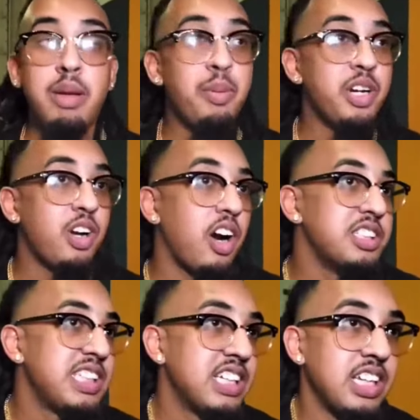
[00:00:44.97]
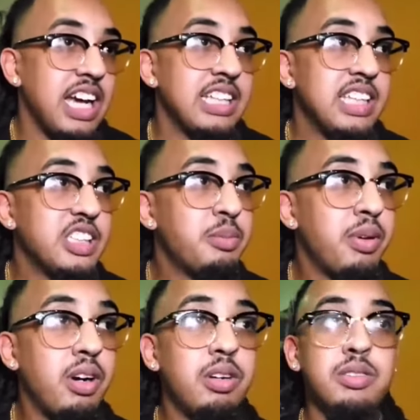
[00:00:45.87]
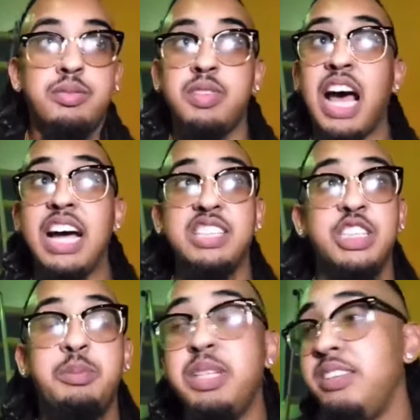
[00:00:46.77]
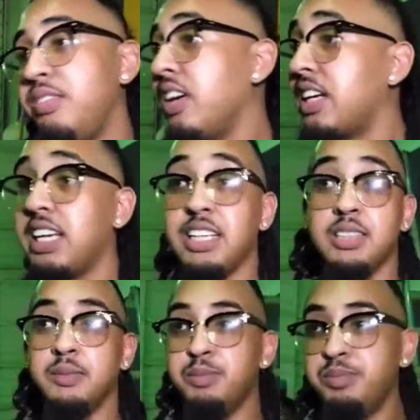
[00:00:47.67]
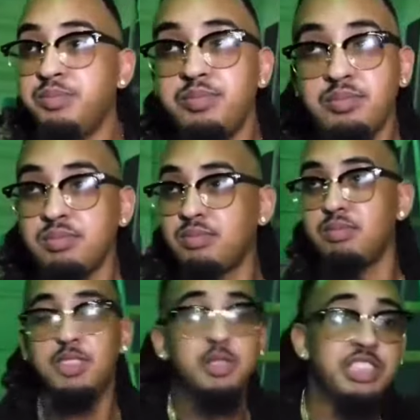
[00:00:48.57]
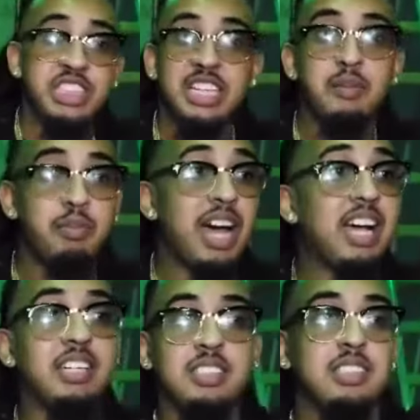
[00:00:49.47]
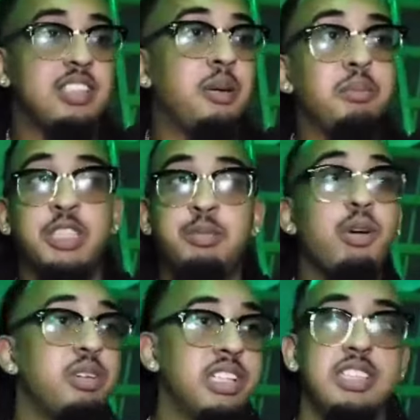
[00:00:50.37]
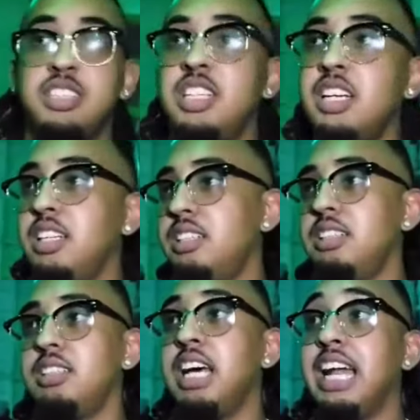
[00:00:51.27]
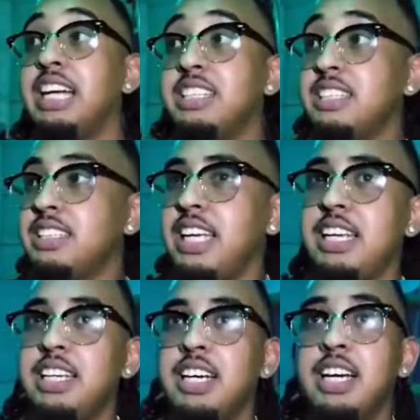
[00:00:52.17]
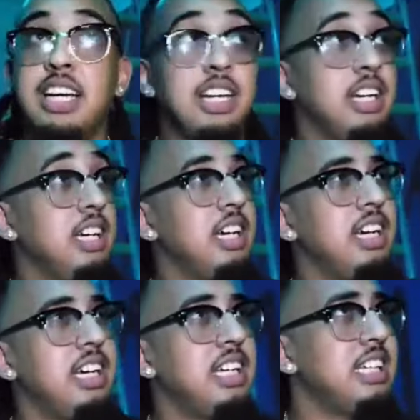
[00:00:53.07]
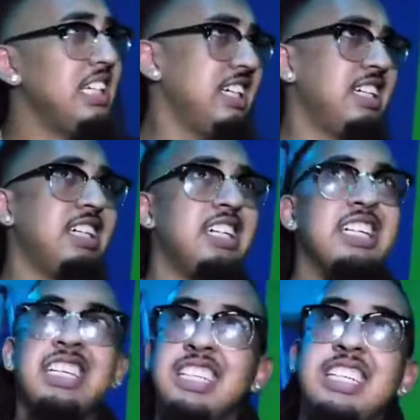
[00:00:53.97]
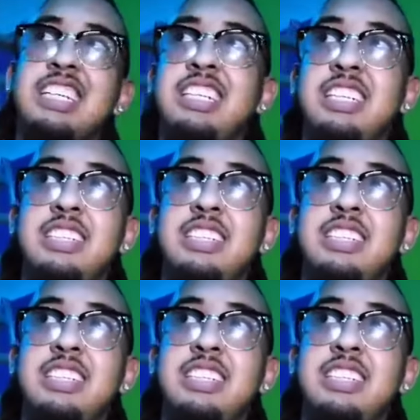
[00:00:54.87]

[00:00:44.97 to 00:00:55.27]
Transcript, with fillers: me put a card together like this, bro? I just be fucking chilling back, smoking, chilling. And I just think, uh, uh